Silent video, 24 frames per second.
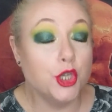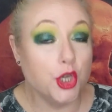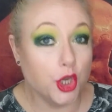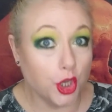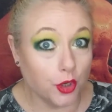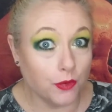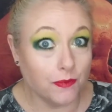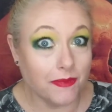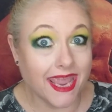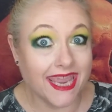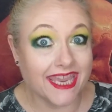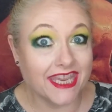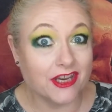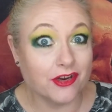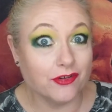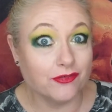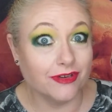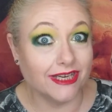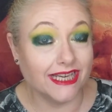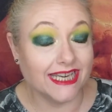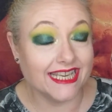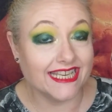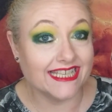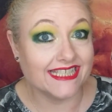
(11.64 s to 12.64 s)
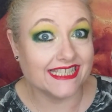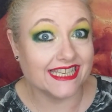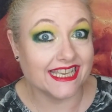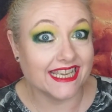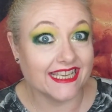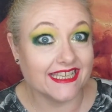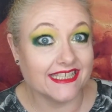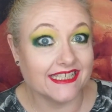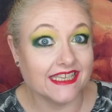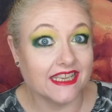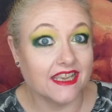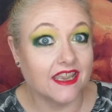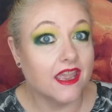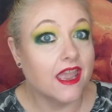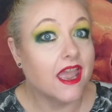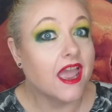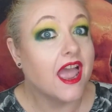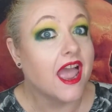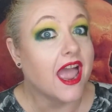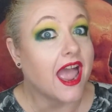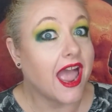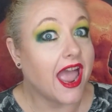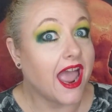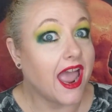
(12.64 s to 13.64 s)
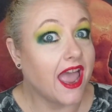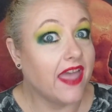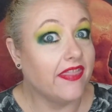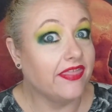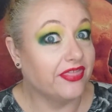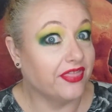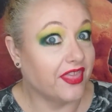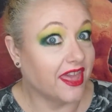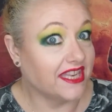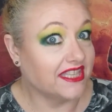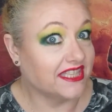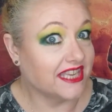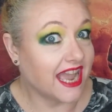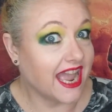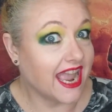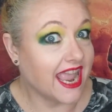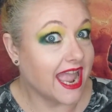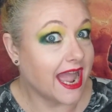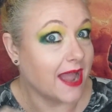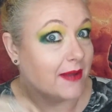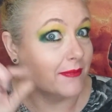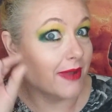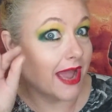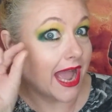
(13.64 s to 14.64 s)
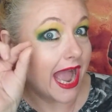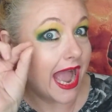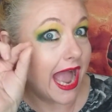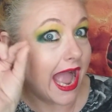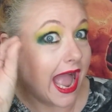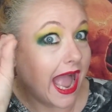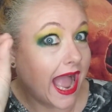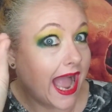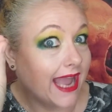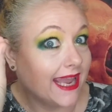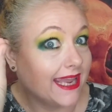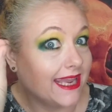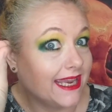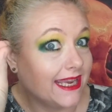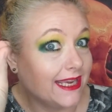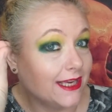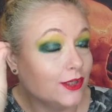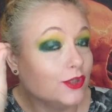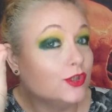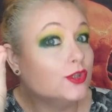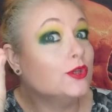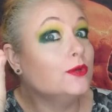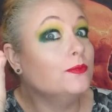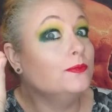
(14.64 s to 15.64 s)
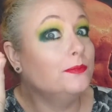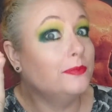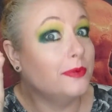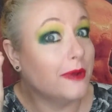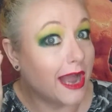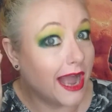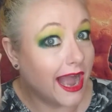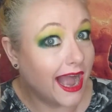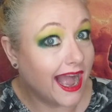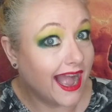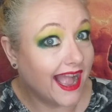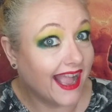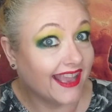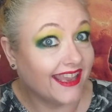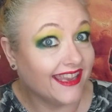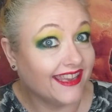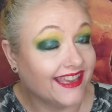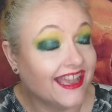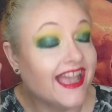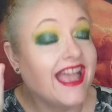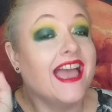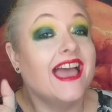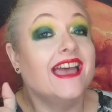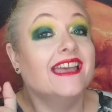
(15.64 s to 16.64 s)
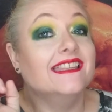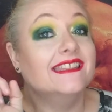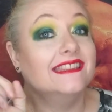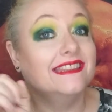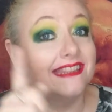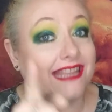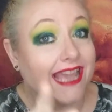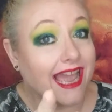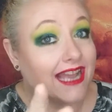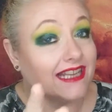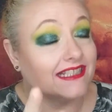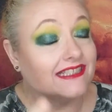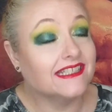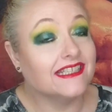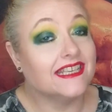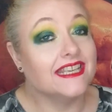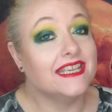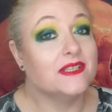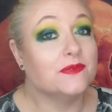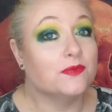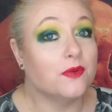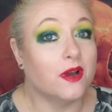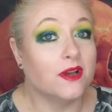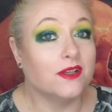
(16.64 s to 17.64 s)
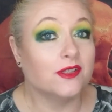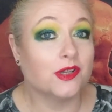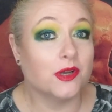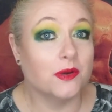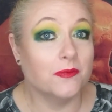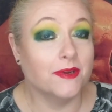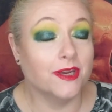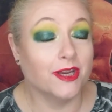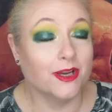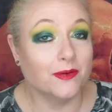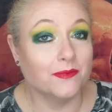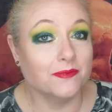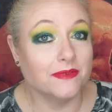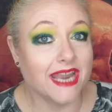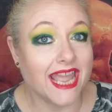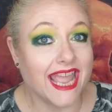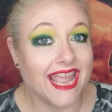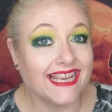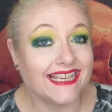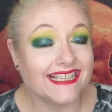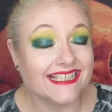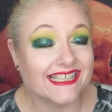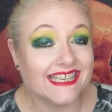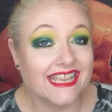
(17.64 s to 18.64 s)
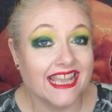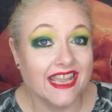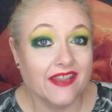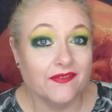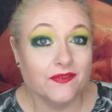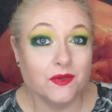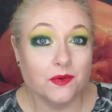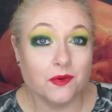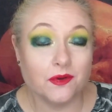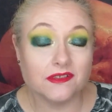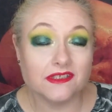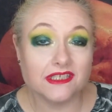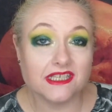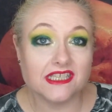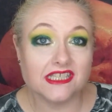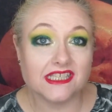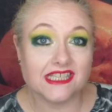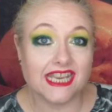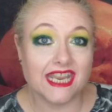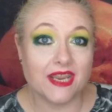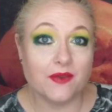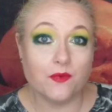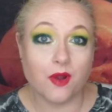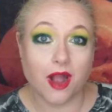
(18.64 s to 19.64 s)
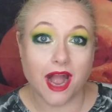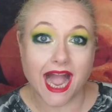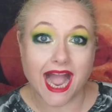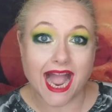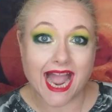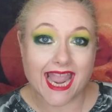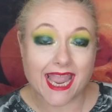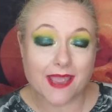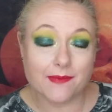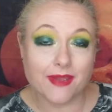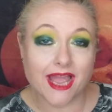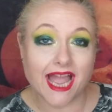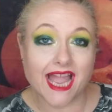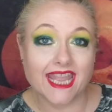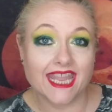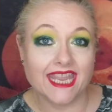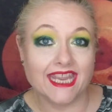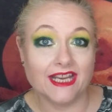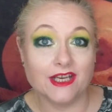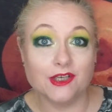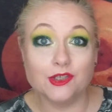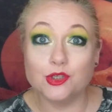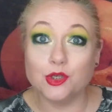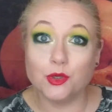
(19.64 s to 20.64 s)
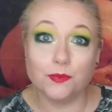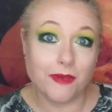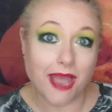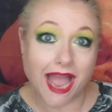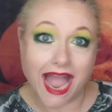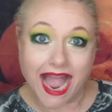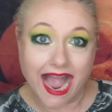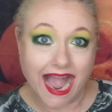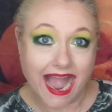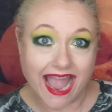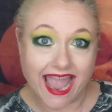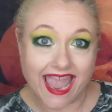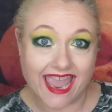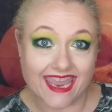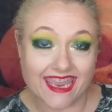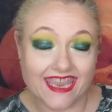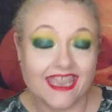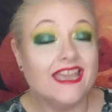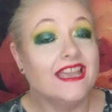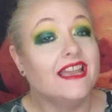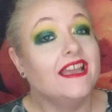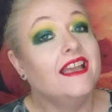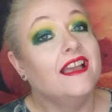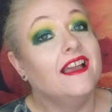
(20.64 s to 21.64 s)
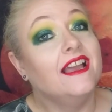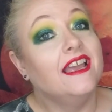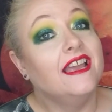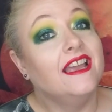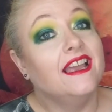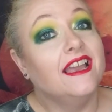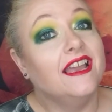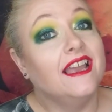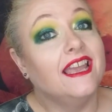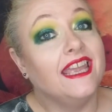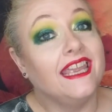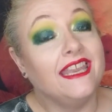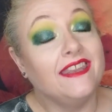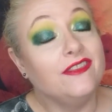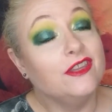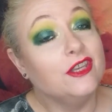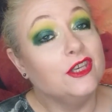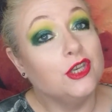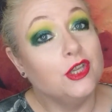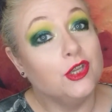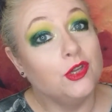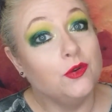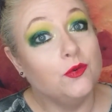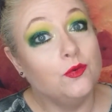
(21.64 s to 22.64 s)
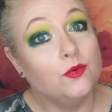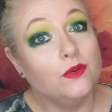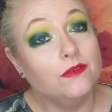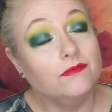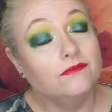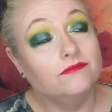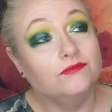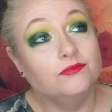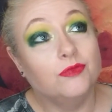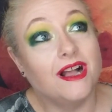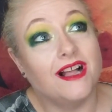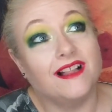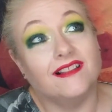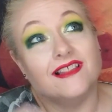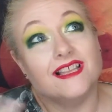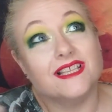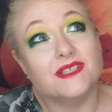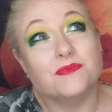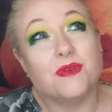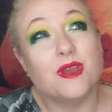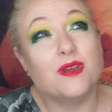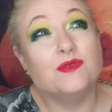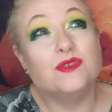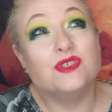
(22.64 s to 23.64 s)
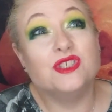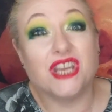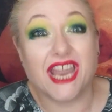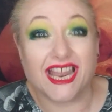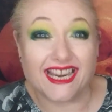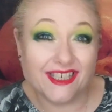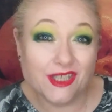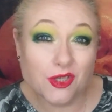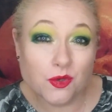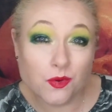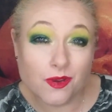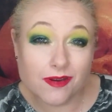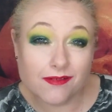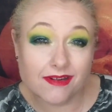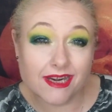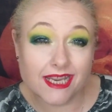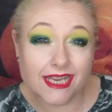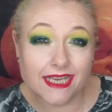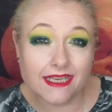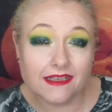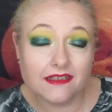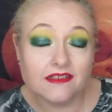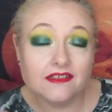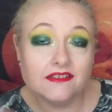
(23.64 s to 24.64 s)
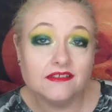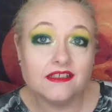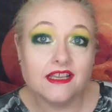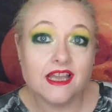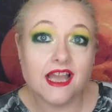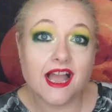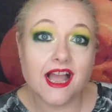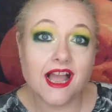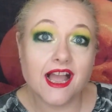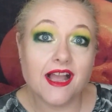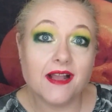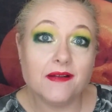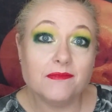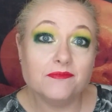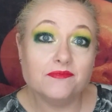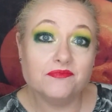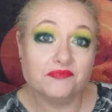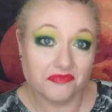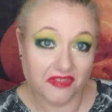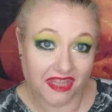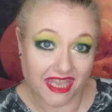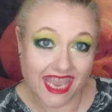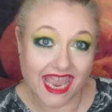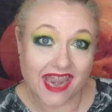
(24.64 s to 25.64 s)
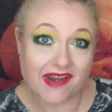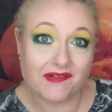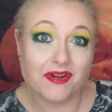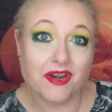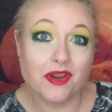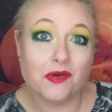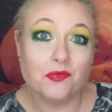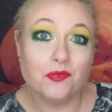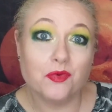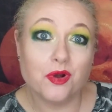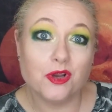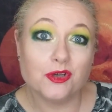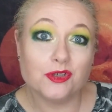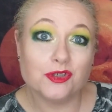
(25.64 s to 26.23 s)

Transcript: new makeup releases that I am eyeing to buy. And that is what's coming up next. If you want to see what I am eyeing to buy in the new, well, I suppose January, carry on